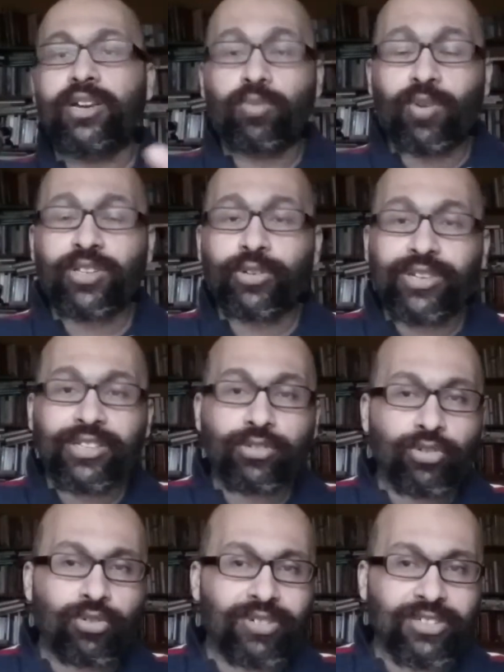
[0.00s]
What you need
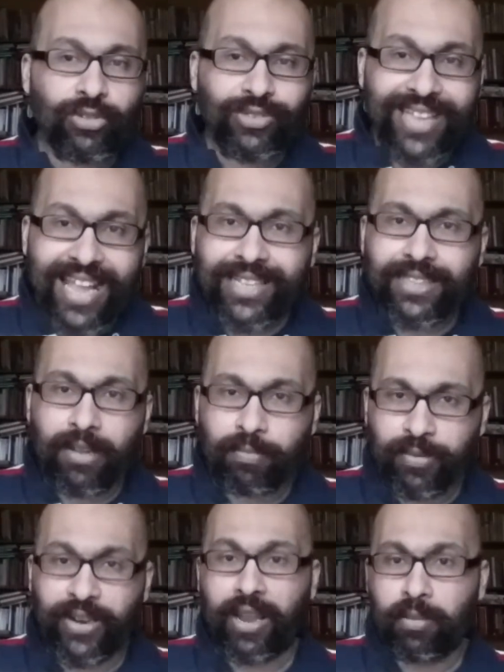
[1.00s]
to do is to take that
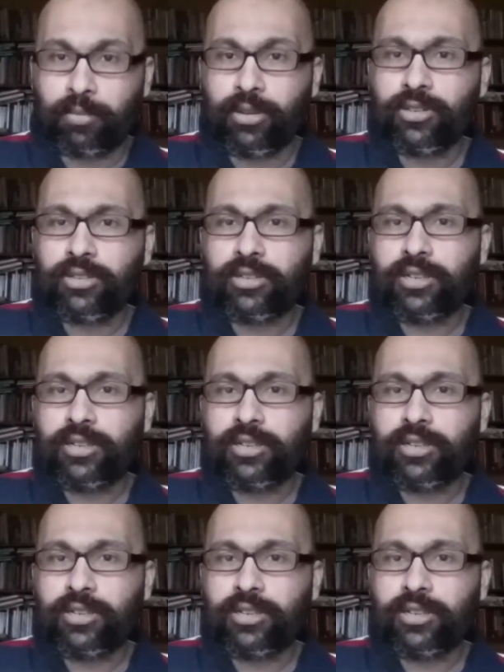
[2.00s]
preamble